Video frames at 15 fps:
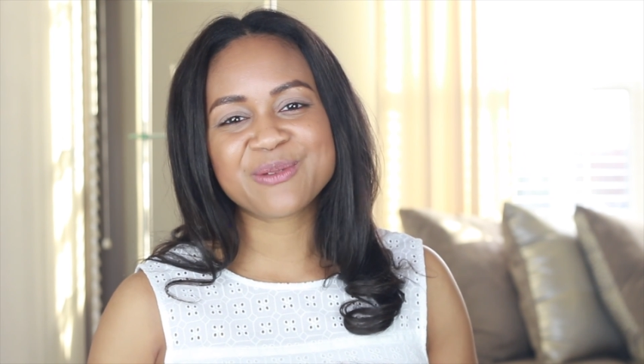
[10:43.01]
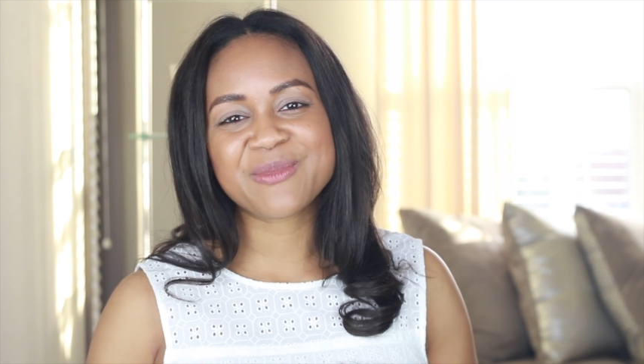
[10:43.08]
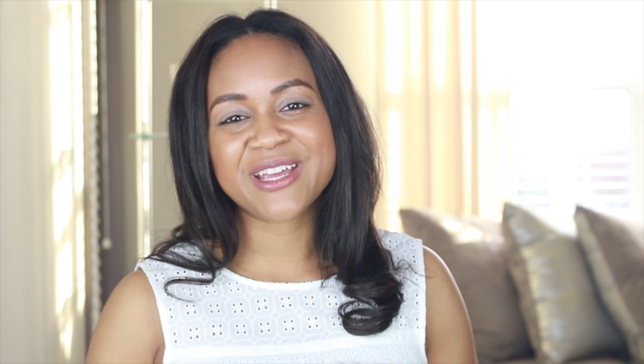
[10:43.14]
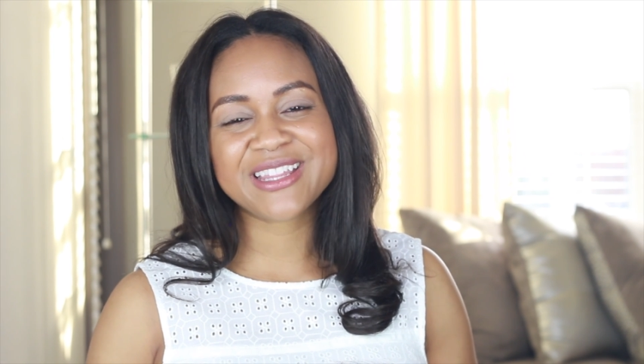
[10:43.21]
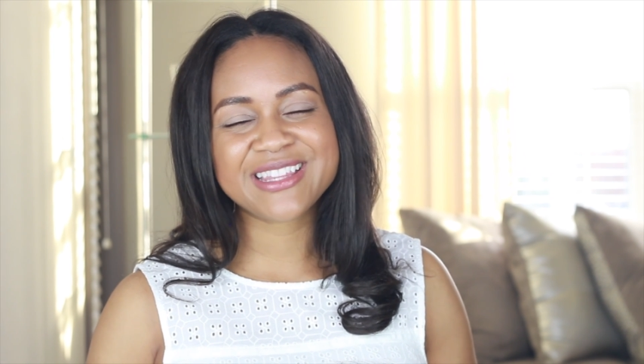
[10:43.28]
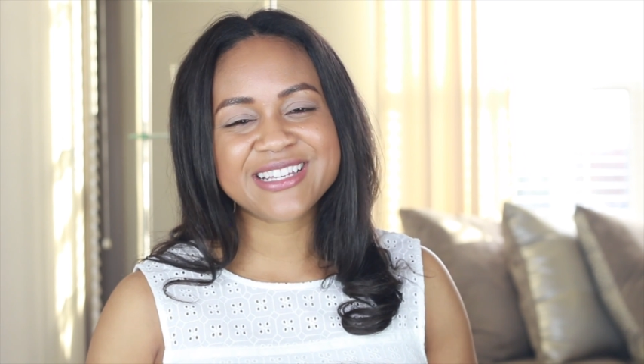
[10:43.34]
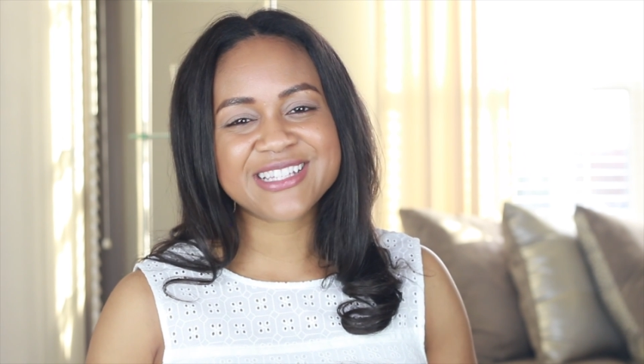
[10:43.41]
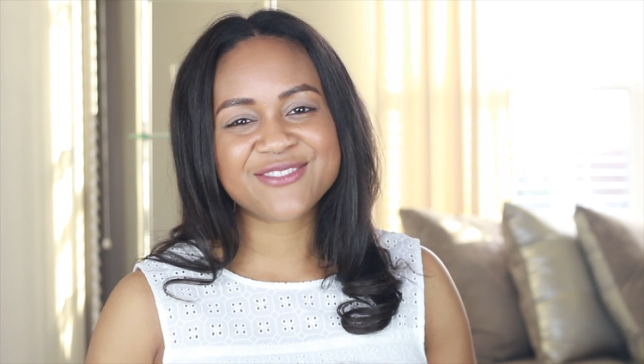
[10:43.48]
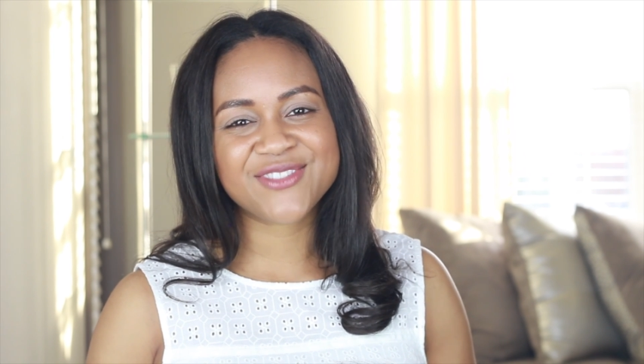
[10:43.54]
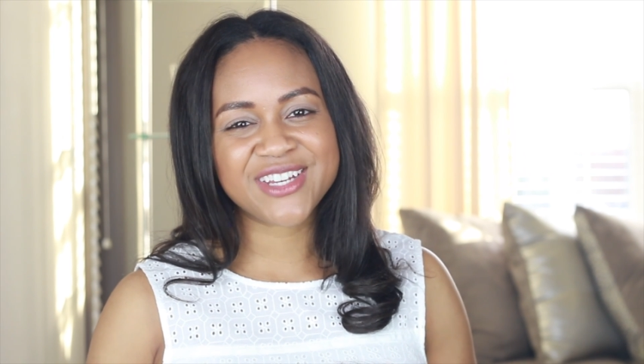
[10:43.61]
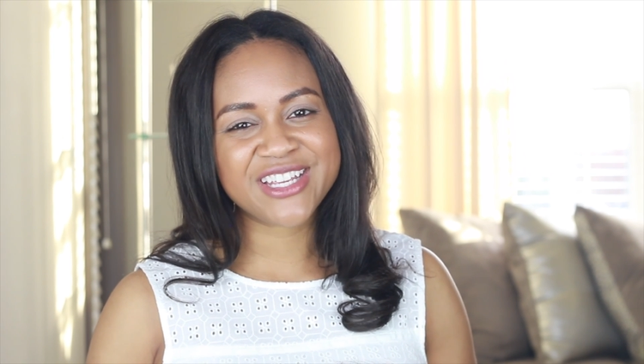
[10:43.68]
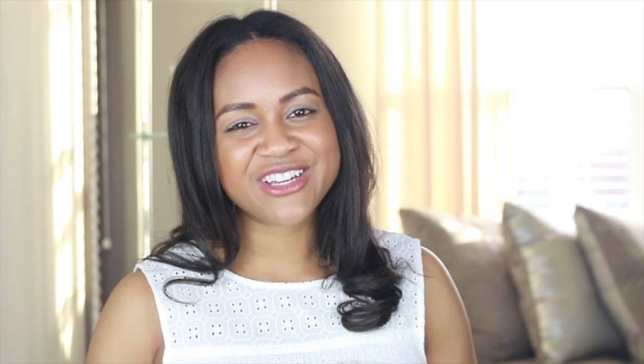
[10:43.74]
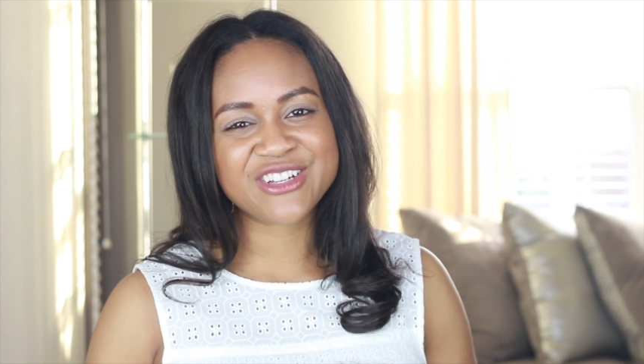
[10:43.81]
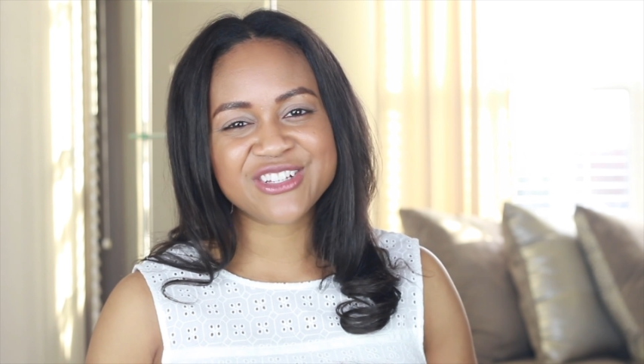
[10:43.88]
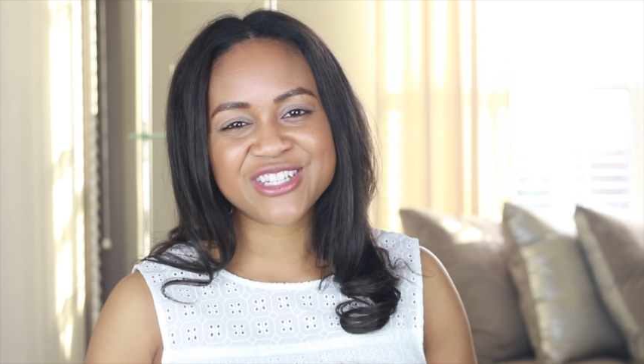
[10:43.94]
make these
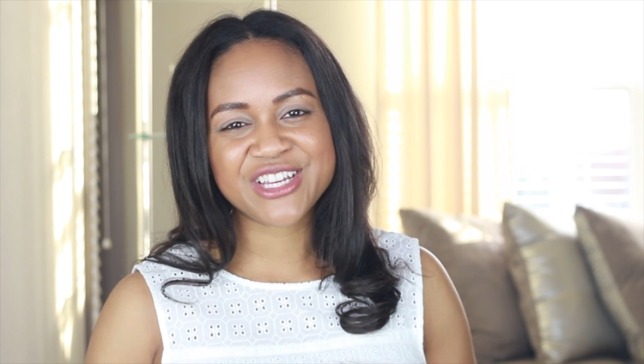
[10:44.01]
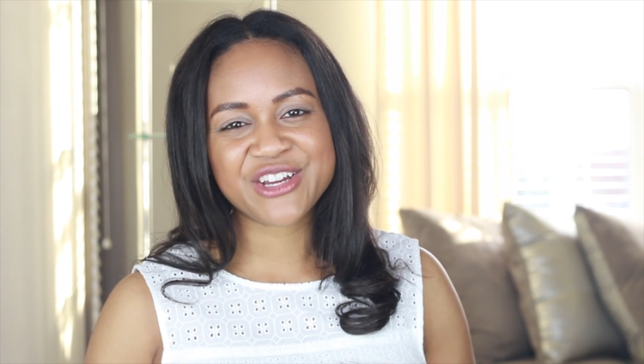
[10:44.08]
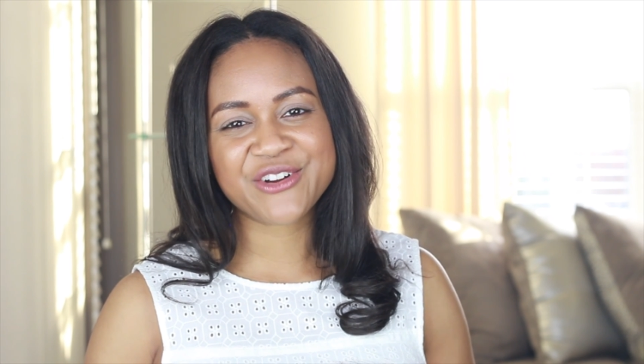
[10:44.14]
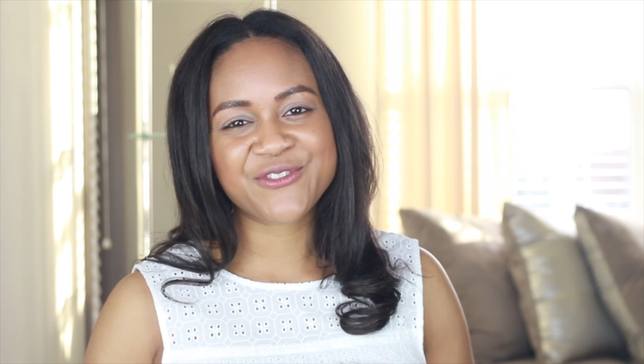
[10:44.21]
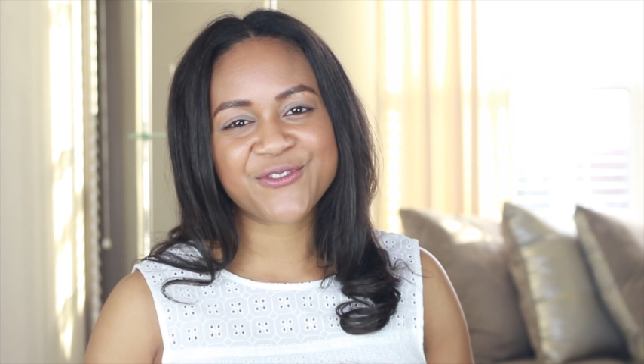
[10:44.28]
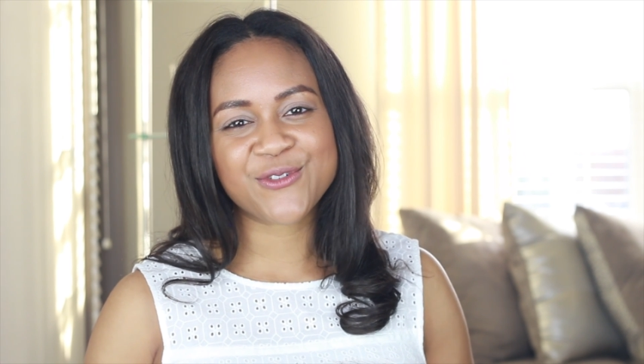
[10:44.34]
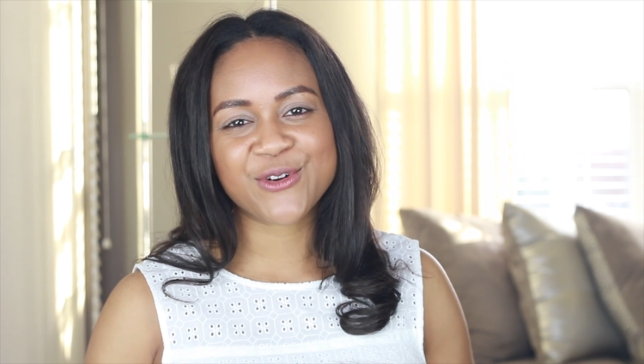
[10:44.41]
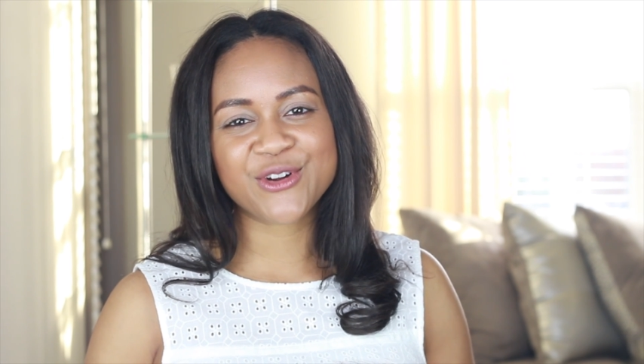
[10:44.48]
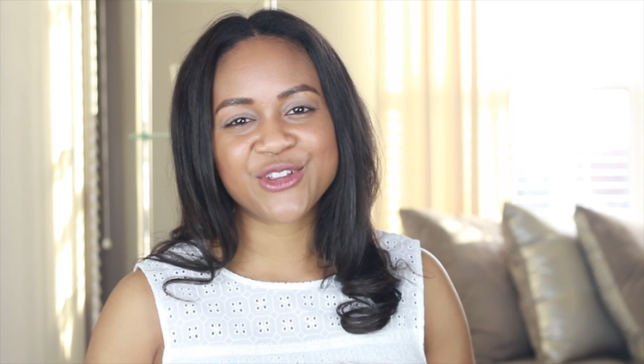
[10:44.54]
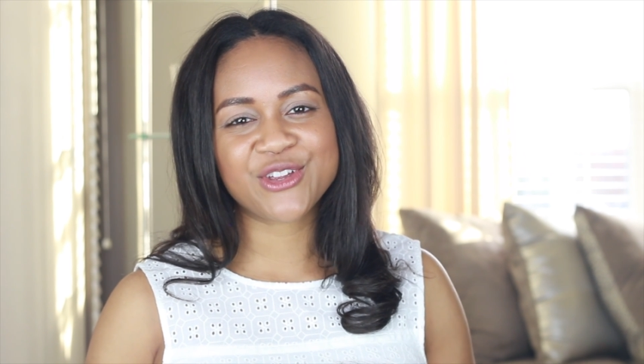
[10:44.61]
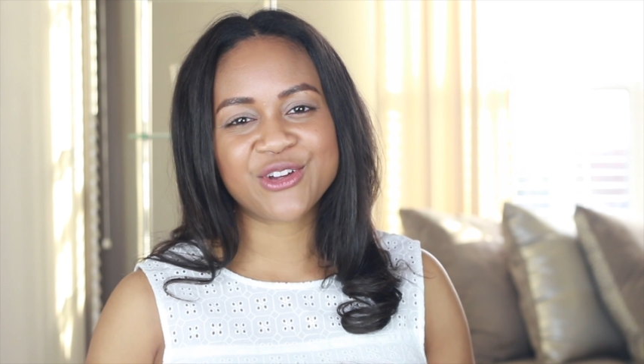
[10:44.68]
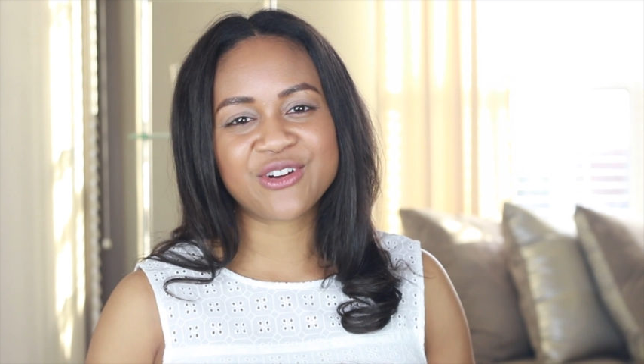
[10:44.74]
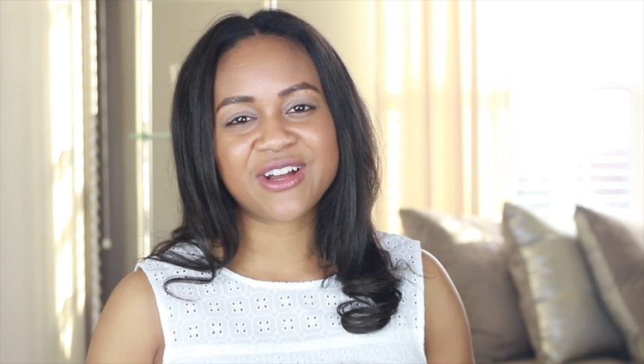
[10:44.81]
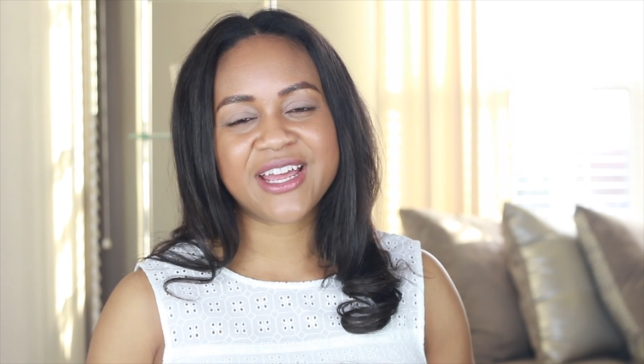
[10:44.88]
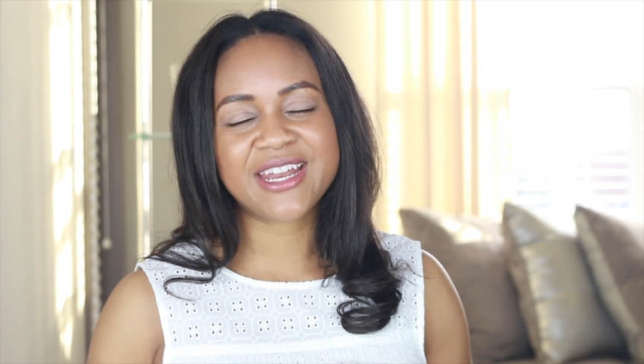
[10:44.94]
videos here for you,